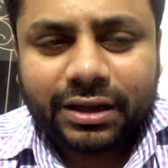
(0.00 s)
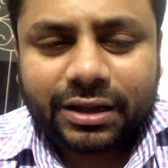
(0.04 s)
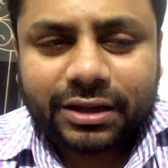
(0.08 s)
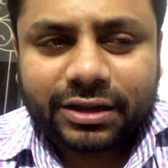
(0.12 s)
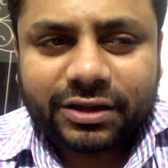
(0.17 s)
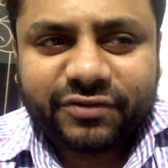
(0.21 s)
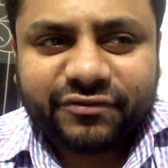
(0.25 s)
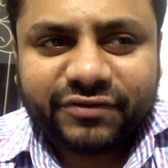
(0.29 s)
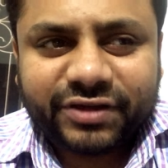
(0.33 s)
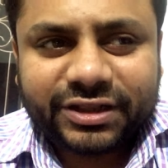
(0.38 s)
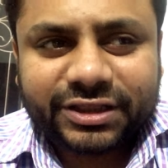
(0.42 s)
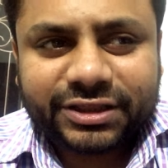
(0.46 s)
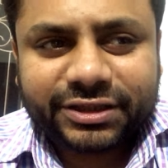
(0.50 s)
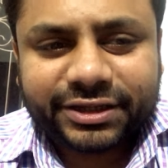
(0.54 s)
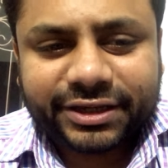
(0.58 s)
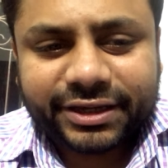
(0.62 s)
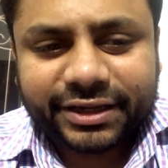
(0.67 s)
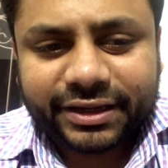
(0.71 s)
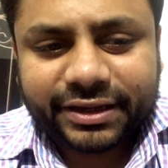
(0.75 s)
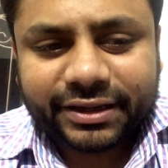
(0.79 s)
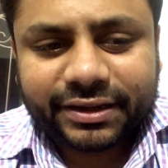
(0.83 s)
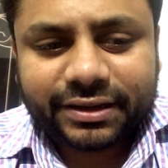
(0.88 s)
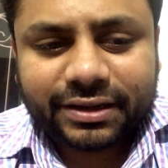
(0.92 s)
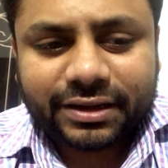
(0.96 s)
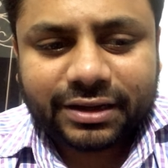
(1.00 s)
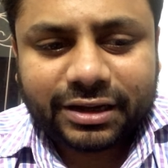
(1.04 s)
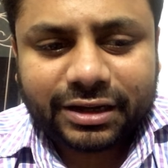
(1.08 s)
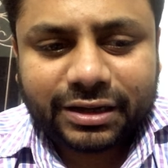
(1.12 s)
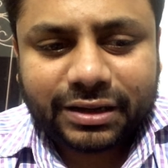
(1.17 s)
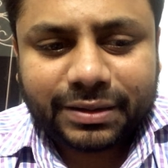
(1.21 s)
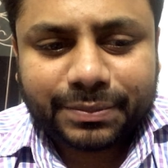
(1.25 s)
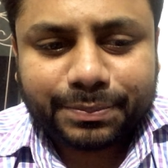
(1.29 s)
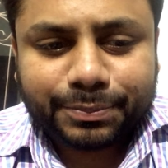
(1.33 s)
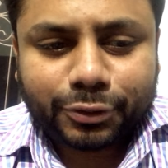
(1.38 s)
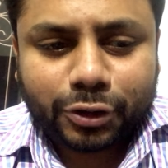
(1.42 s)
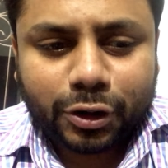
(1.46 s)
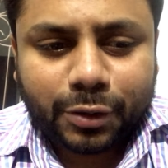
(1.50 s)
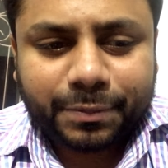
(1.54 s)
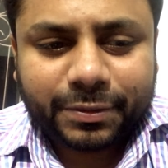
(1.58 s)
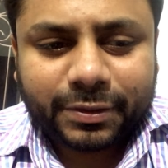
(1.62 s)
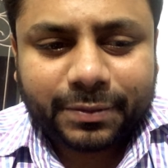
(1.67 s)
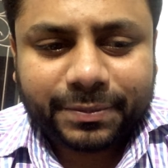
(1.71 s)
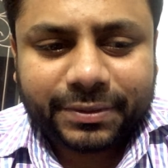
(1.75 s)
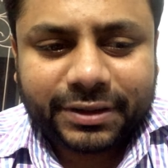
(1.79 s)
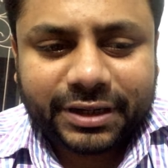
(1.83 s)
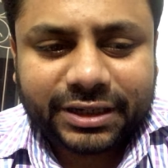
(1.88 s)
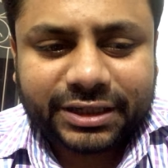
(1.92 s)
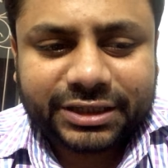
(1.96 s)
when the proper
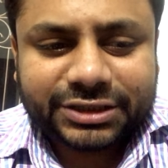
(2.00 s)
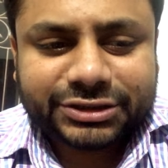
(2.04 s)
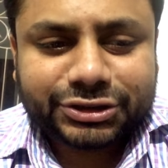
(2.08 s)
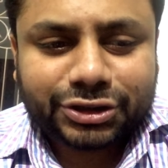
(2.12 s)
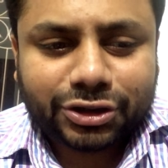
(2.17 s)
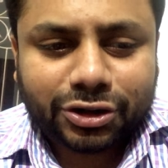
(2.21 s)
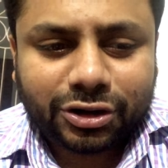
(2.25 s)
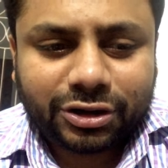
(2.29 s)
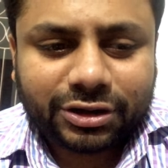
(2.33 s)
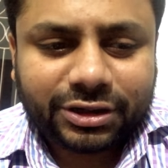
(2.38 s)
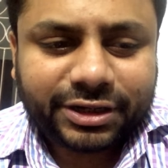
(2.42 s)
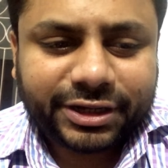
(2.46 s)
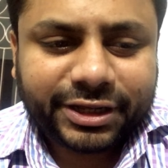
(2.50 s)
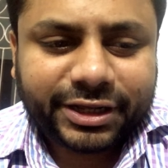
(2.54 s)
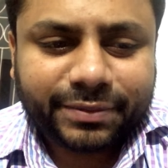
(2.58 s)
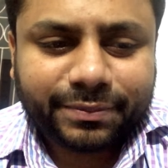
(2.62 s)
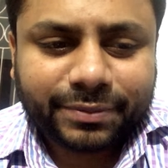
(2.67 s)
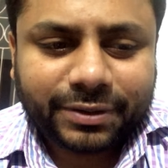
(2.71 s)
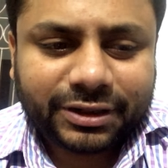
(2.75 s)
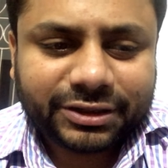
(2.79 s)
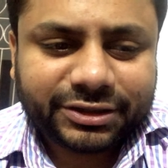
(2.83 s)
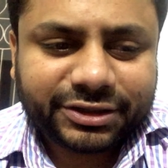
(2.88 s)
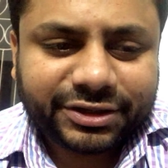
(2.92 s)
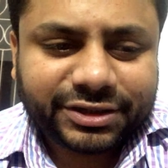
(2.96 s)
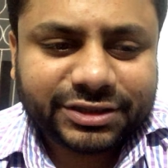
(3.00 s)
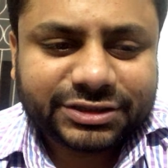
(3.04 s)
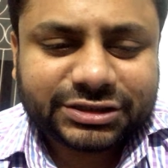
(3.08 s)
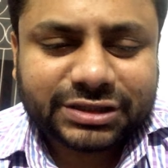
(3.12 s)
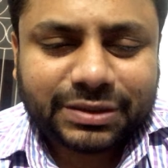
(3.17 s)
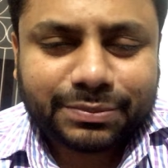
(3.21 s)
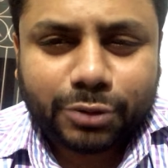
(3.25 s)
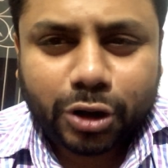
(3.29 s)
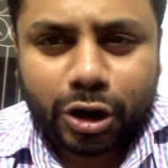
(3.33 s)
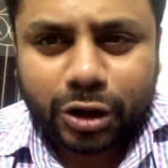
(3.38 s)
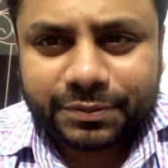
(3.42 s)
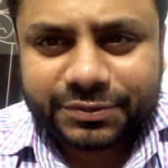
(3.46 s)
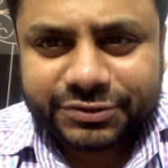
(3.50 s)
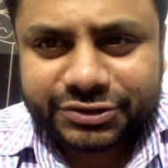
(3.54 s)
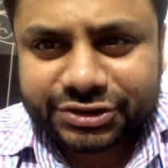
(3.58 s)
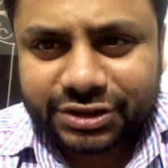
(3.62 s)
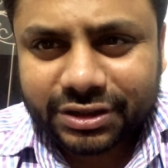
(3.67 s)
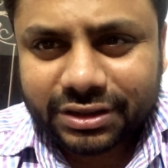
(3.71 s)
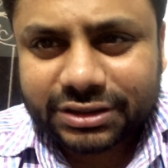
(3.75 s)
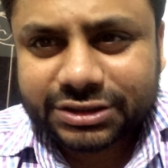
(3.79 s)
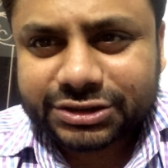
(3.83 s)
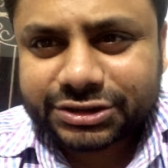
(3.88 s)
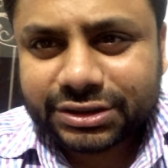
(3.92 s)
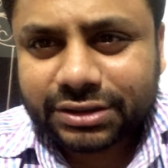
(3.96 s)
blood is not able, there is some
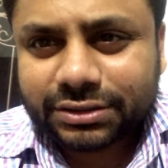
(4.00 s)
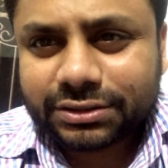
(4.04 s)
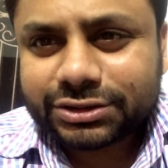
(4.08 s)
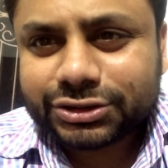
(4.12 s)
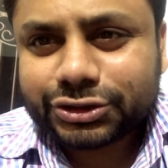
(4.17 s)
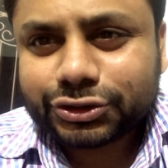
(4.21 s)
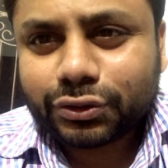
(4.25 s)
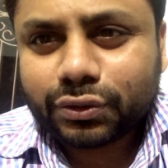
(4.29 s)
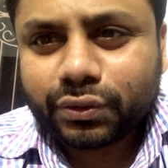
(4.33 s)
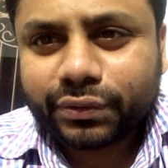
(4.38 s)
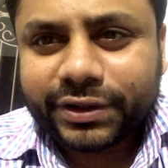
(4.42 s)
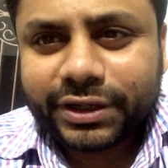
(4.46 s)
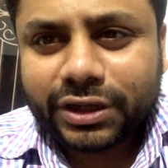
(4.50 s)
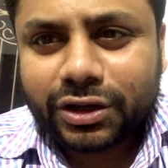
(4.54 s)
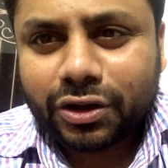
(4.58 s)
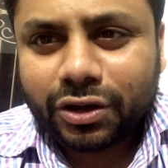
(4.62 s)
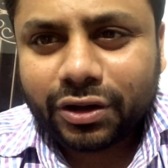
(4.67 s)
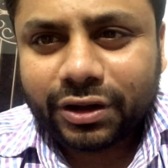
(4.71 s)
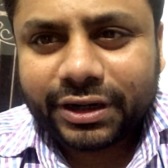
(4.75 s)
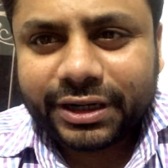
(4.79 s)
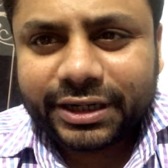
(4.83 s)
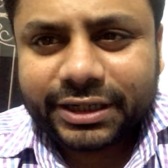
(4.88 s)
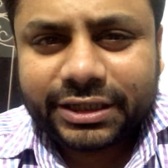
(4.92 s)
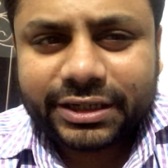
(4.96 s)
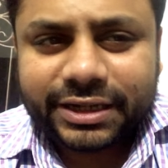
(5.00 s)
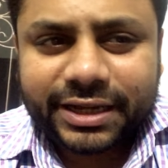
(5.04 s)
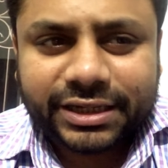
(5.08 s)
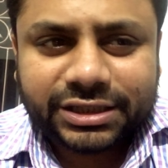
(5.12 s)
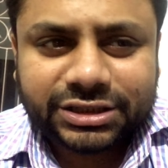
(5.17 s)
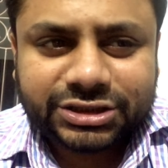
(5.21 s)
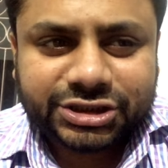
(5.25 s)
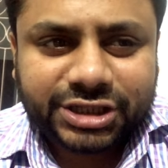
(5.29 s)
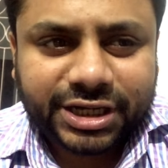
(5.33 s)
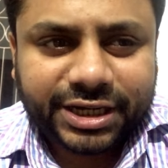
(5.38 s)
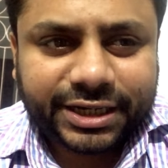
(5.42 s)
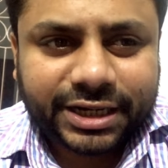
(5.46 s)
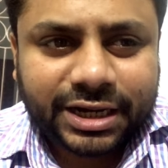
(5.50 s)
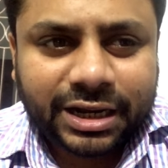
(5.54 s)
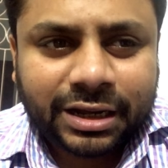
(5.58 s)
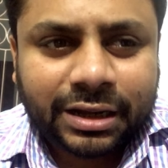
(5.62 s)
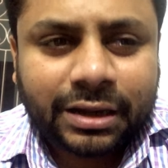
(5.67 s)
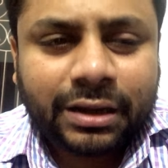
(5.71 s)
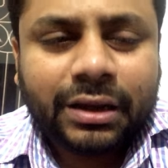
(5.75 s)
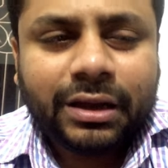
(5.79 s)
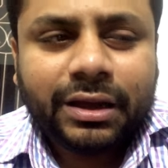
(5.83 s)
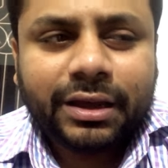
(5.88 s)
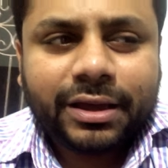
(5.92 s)
obstruction, so we call it angina,